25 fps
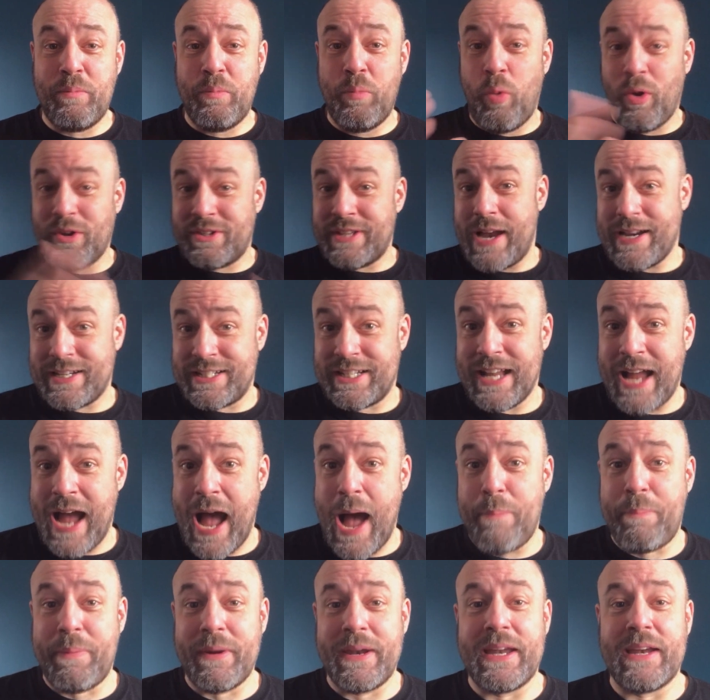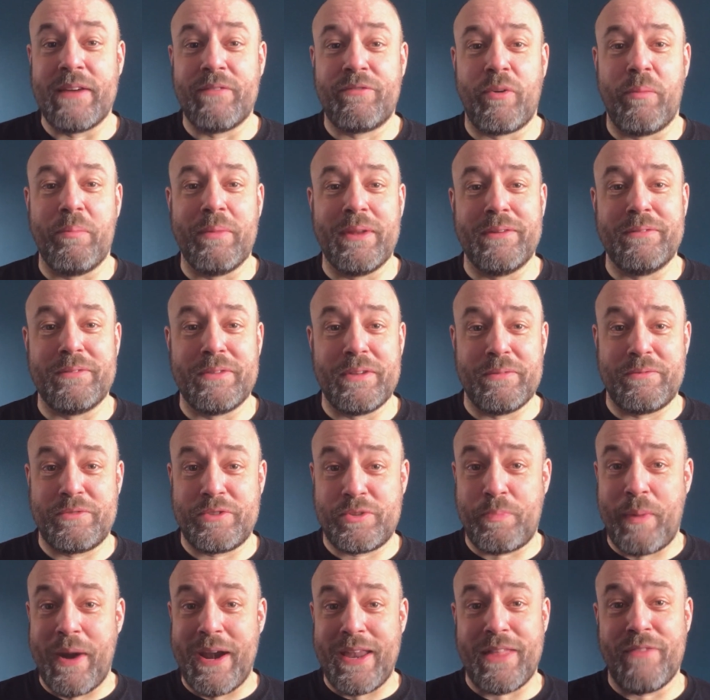what's actually happening from the
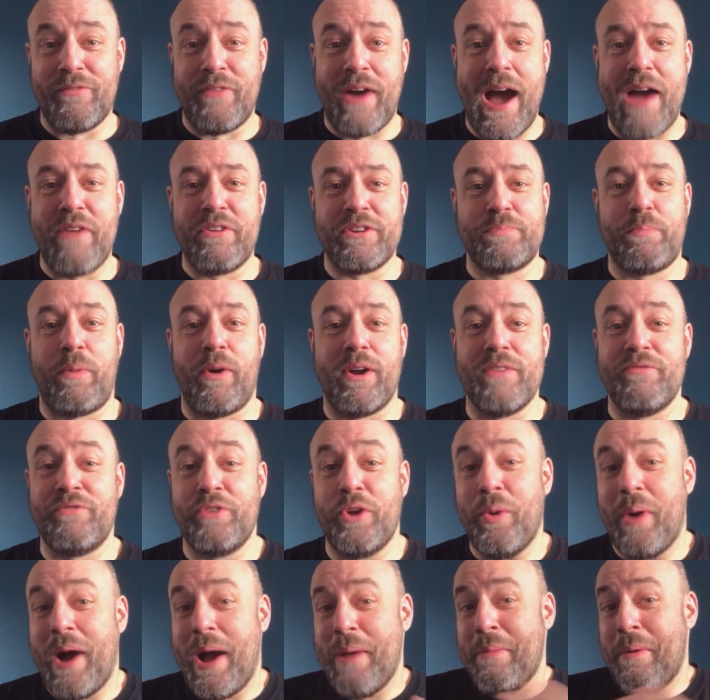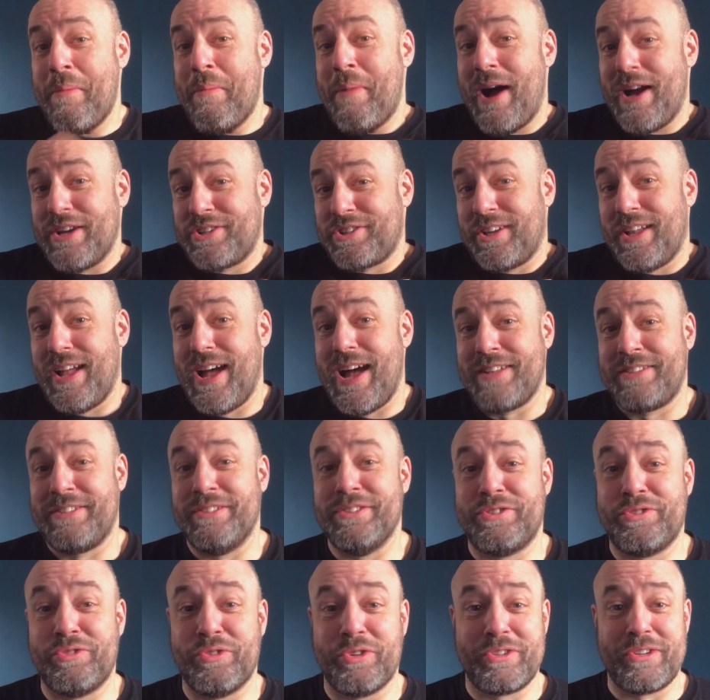spread of the virus point of view, I'm a martial arts
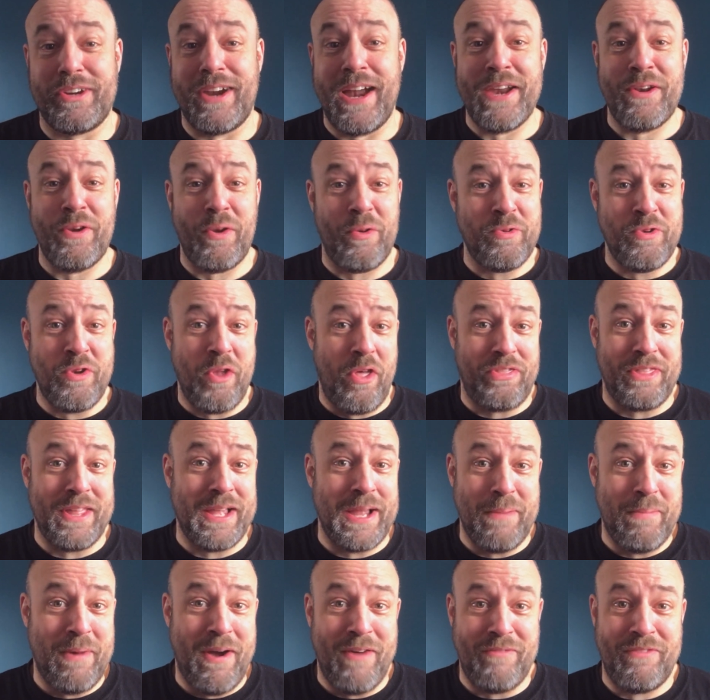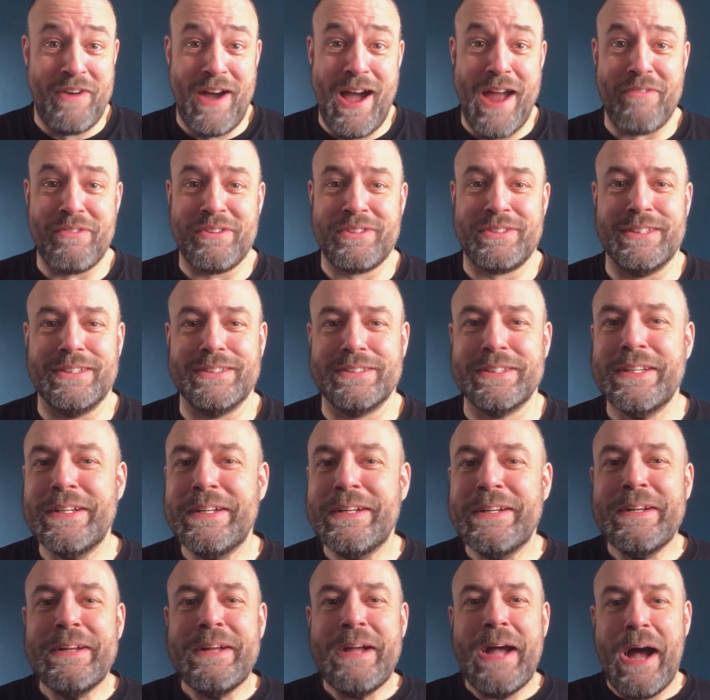instructor. I know nothing about viruses.
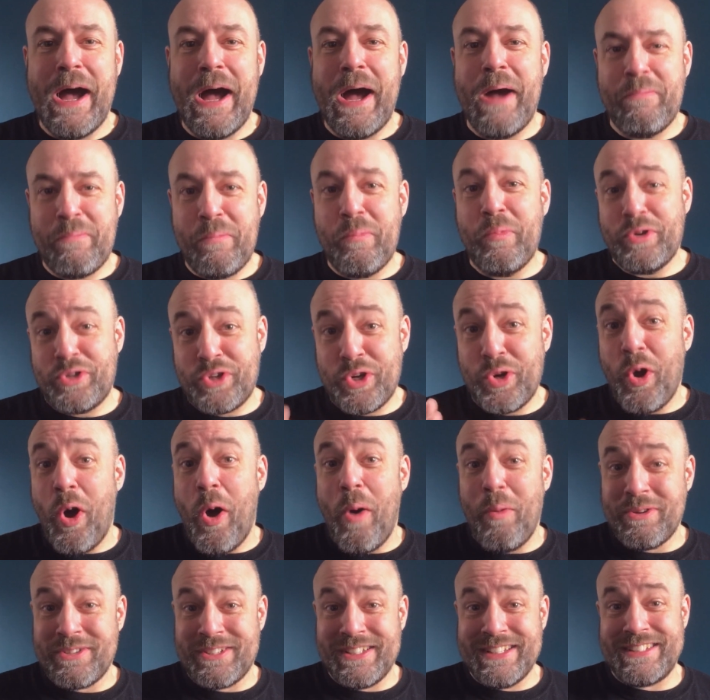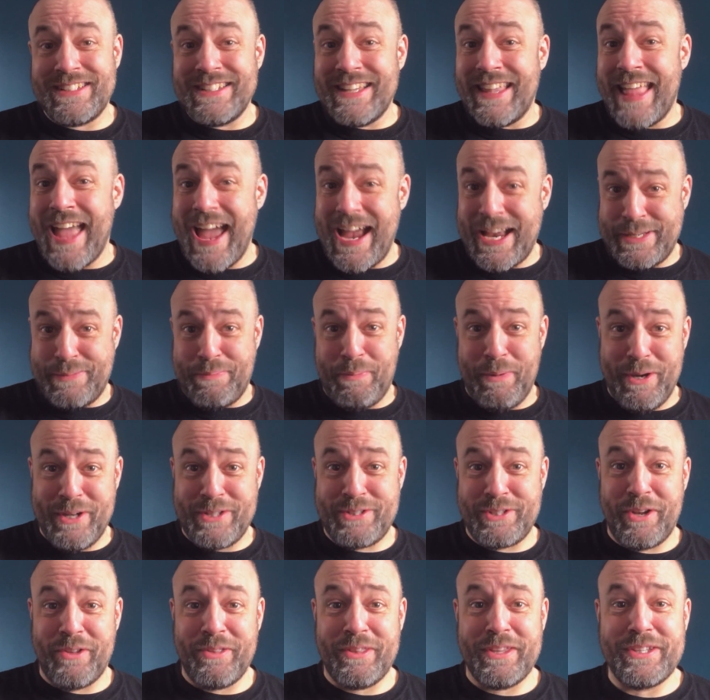We should always listen to the
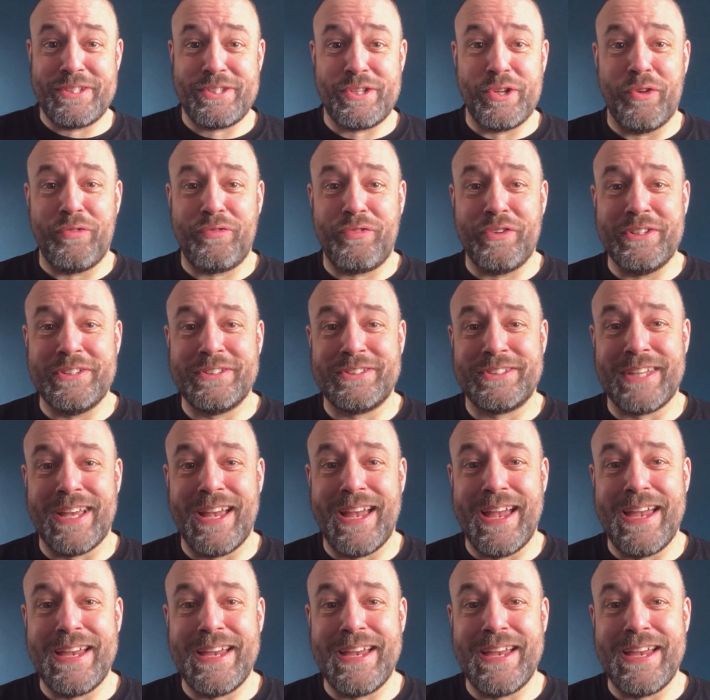experts on this stuff is